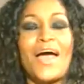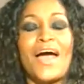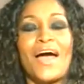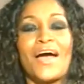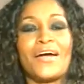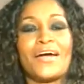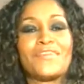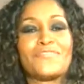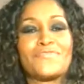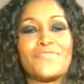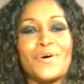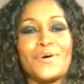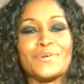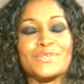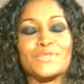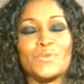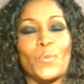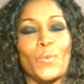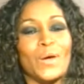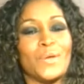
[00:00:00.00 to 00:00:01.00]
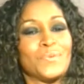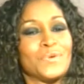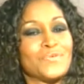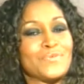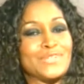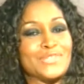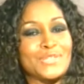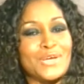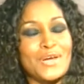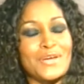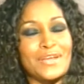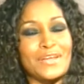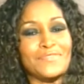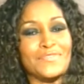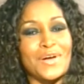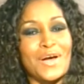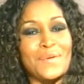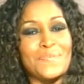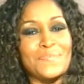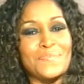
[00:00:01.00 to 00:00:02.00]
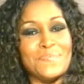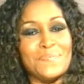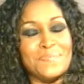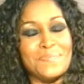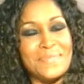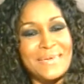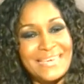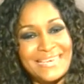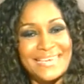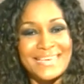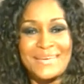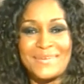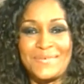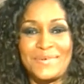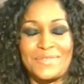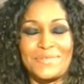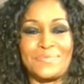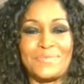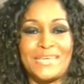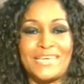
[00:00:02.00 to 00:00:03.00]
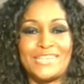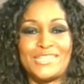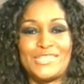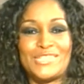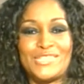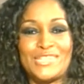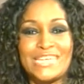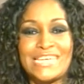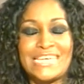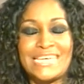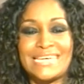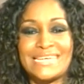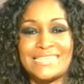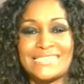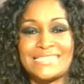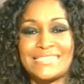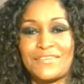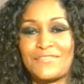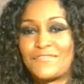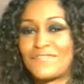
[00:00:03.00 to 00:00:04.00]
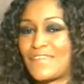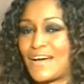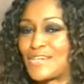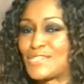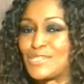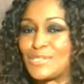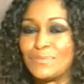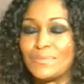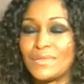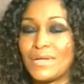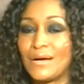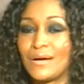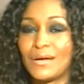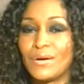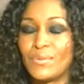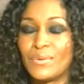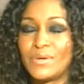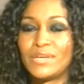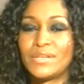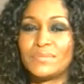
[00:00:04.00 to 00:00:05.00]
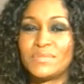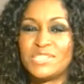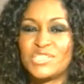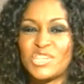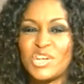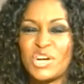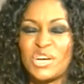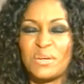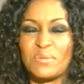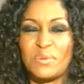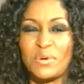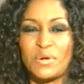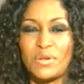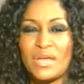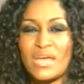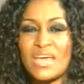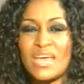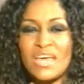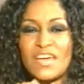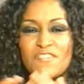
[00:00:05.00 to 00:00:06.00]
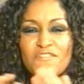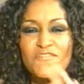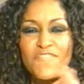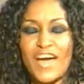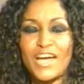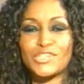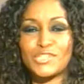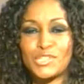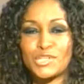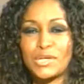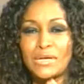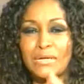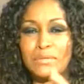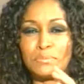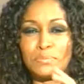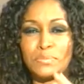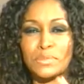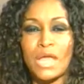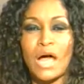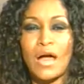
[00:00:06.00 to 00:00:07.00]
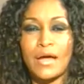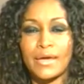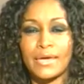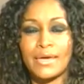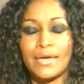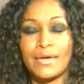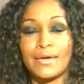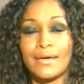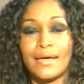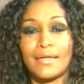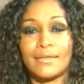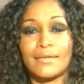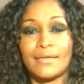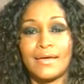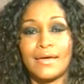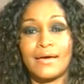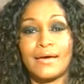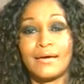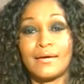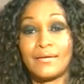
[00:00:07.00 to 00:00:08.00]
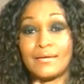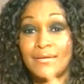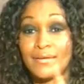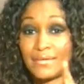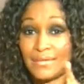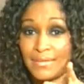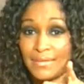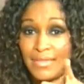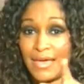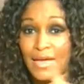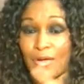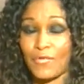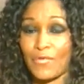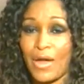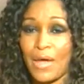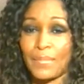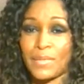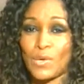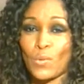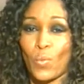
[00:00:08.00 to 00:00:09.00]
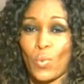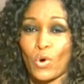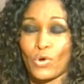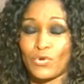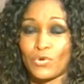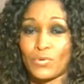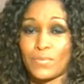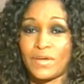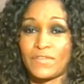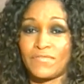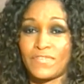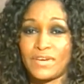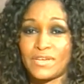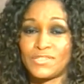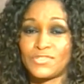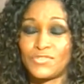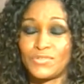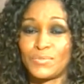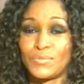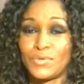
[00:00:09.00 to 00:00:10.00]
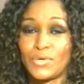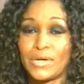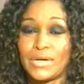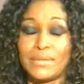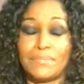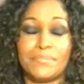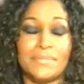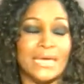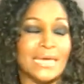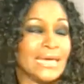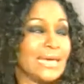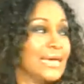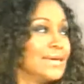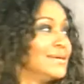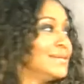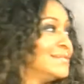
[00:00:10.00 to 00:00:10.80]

All right, folks. When we return, I've got Miggy with me. She is a fashion blogger. We're going to be talking about fashion, blogging, and that Grammy wardrobe advisory boy. Miggy,